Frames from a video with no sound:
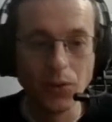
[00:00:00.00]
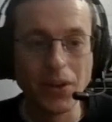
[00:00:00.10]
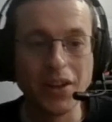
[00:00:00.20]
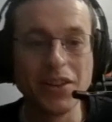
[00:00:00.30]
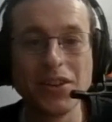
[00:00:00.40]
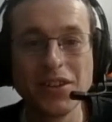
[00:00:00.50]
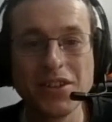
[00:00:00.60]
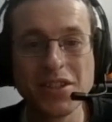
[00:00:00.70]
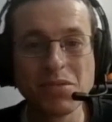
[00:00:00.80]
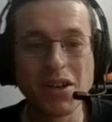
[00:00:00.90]
Oh, I literally
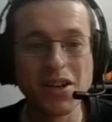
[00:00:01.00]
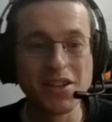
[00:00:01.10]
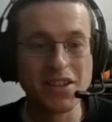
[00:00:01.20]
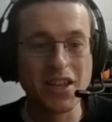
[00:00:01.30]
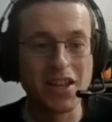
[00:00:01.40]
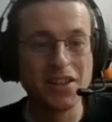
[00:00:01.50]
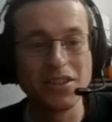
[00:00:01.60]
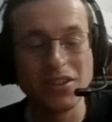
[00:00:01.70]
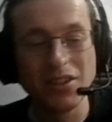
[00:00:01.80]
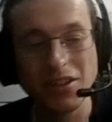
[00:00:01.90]
just paused
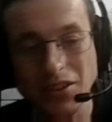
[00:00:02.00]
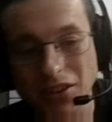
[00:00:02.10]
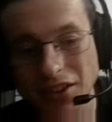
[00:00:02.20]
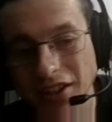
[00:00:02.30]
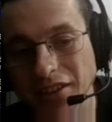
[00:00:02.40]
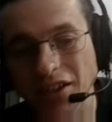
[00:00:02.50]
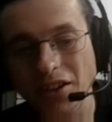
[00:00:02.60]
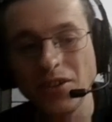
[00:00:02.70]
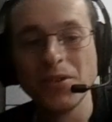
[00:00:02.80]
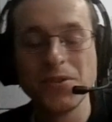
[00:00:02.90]
and look at the
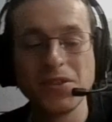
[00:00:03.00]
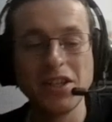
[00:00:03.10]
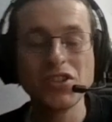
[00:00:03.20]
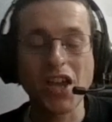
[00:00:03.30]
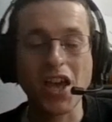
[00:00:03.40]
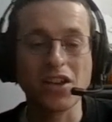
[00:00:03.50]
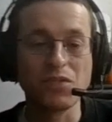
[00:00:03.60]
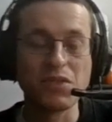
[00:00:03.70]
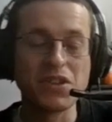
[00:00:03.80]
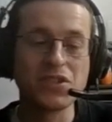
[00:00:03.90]
OOC chat
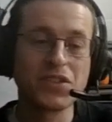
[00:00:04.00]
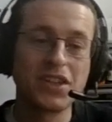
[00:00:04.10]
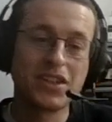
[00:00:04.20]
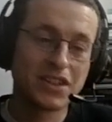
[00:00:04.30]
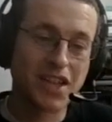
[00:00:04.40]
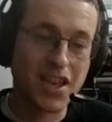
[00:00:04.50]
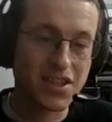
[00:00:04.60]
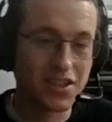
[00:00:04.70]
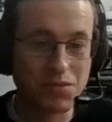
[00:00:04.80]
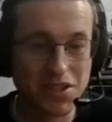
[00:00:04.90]
on my screen.
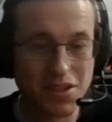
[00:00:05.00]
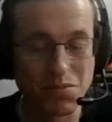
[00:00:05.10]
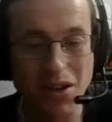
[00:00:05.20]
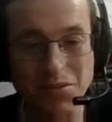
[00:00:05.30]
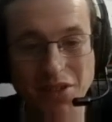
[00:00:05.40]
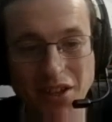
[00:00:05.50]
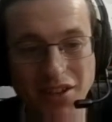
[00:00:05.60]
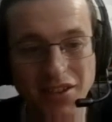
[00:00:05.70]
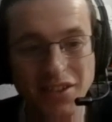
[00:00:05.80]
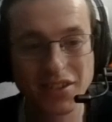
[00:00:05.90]
Classic must have popped
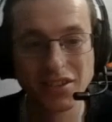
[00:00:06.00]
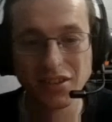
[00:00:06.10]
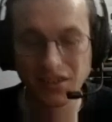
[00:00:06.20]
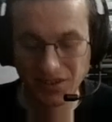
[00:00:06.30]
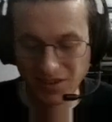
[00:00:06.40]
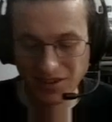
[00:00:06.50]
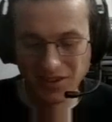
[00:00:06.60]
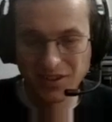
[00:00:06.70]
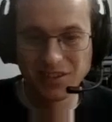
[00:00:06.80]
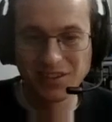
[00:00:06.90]
on.
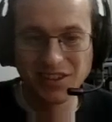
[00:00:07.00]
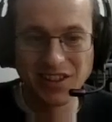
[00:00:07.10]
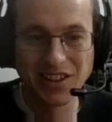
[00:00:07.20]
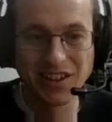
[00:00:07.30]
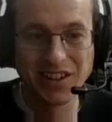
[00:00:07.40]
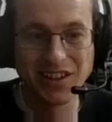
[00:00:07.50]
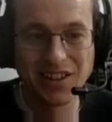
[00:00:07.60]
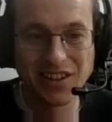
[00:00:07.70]
Haha.